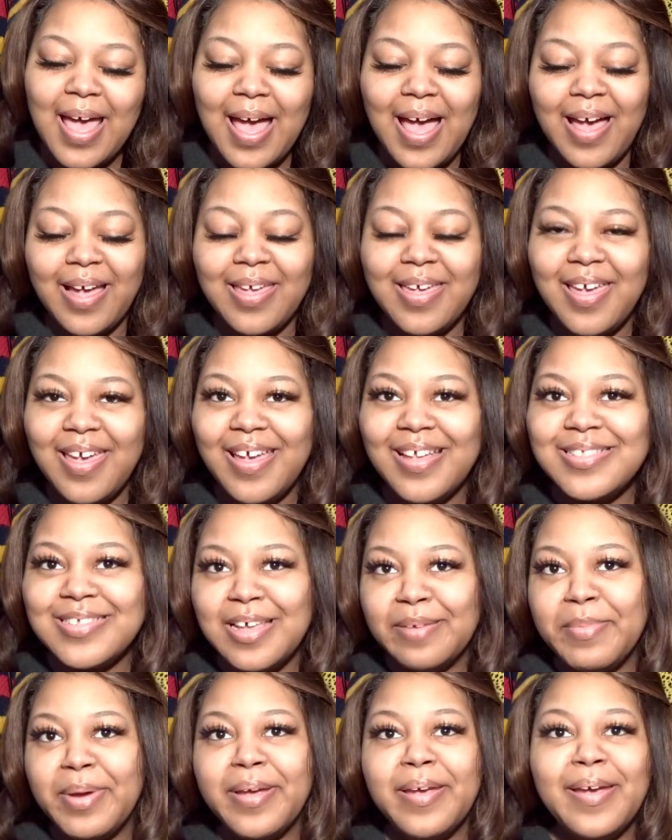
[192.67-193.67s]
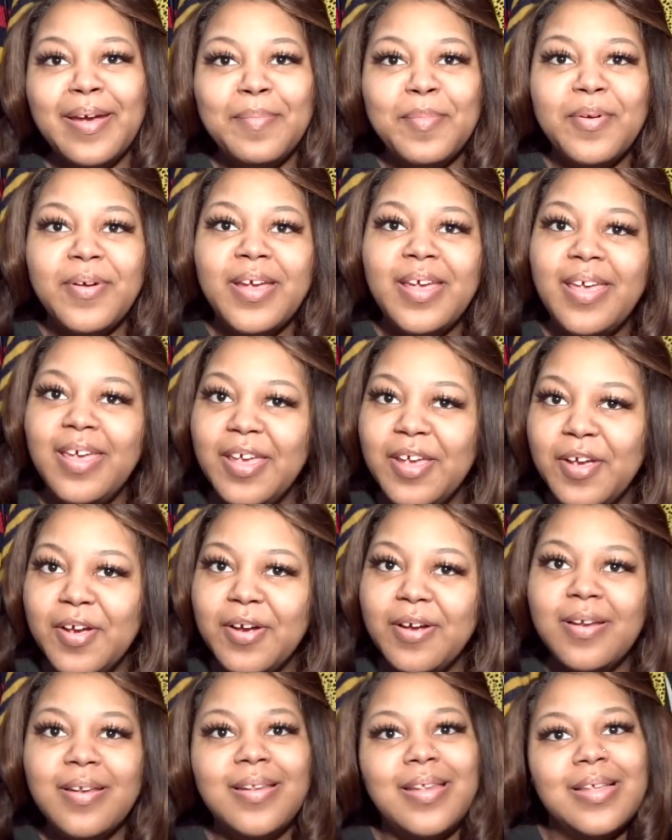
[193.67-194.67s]
i can't take my camera
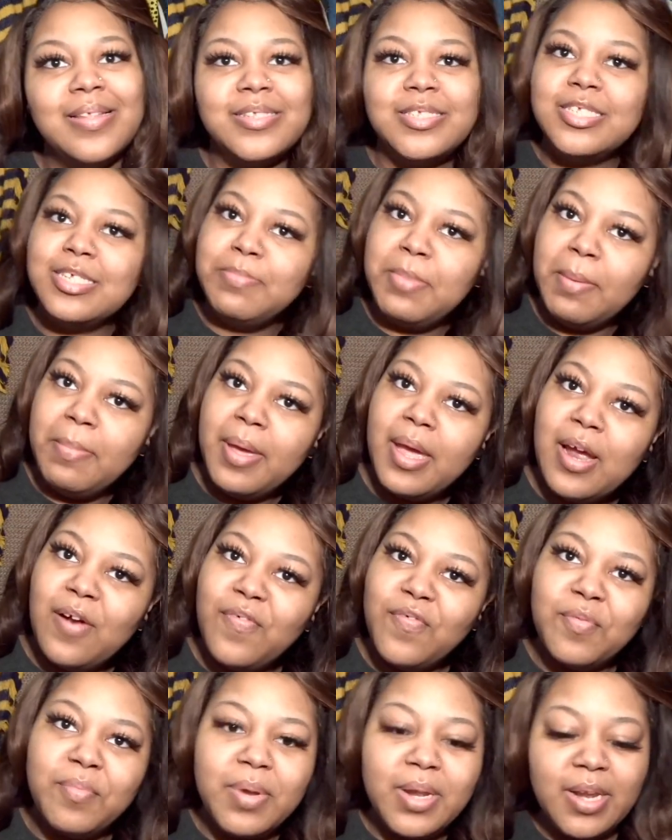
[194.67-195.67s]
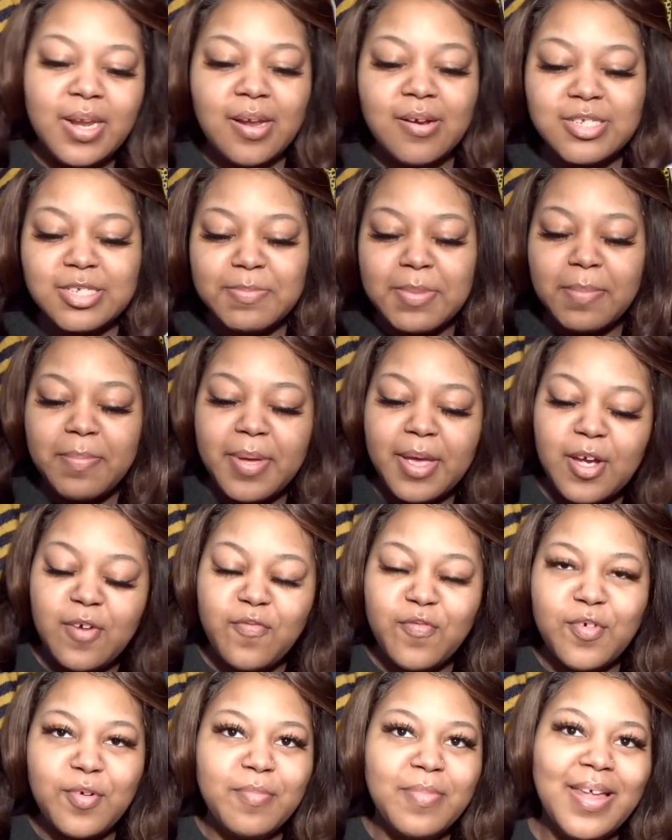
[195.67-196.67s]
here and to my bathroom then here's my
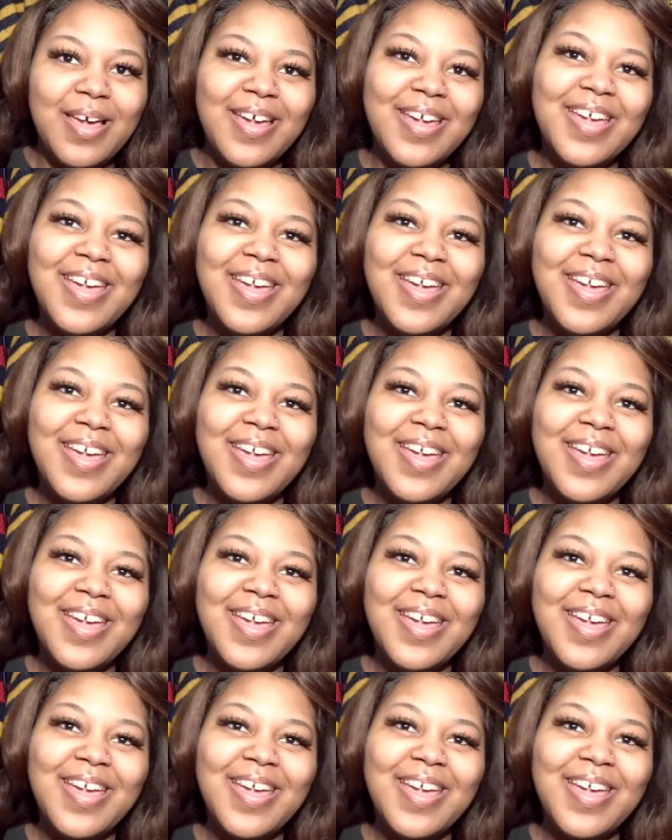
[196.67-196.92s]
bathroom like